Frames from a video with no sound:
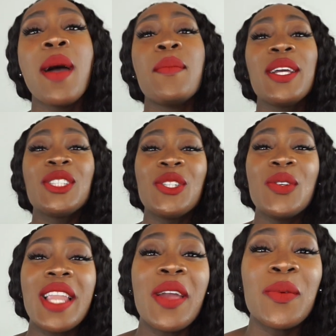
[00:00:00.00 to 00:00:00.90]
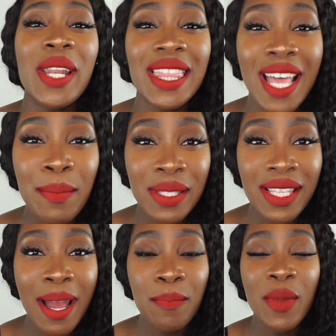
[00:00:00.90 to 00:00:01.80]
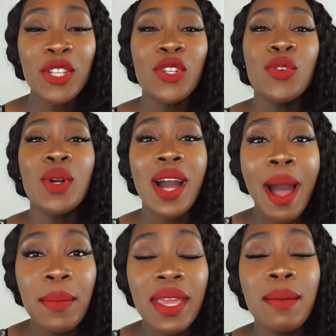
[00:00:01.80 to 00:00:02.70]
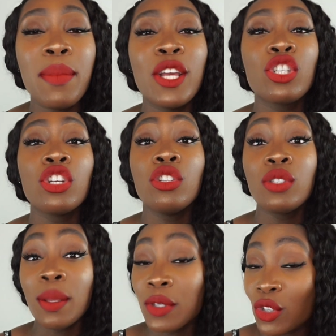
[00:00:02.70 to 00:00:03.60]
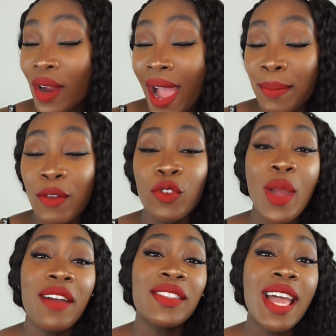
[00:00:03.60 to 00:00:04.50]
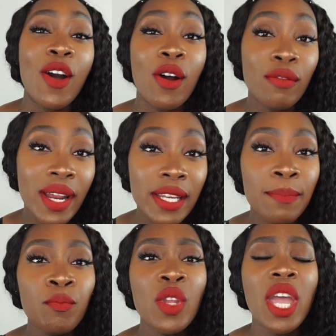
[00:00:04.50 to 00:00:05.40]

Make sure you like with a thumbs up. Make sure you comment and make sure you subscribe if you have not already.